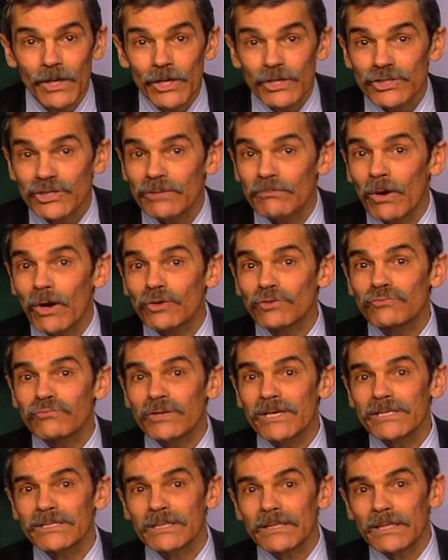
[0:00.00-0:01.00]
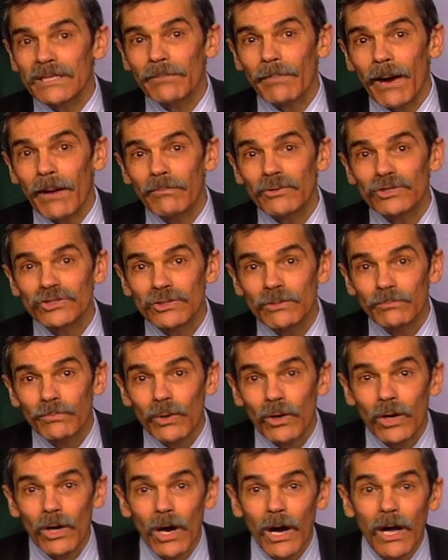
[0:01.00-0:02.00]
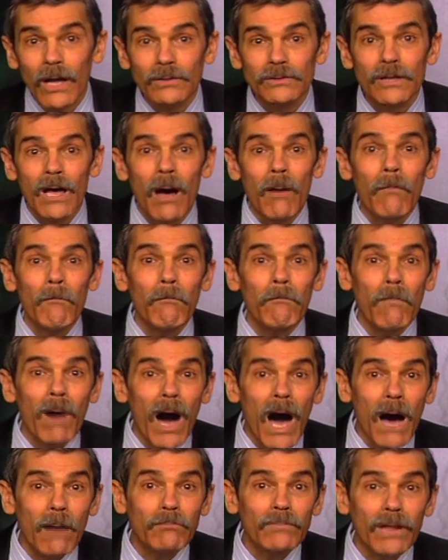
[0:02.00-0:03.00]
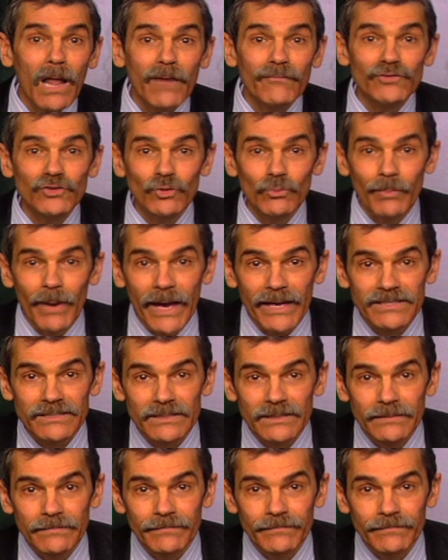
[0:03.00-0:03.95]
She most recently published a book called Mom Loves You Best.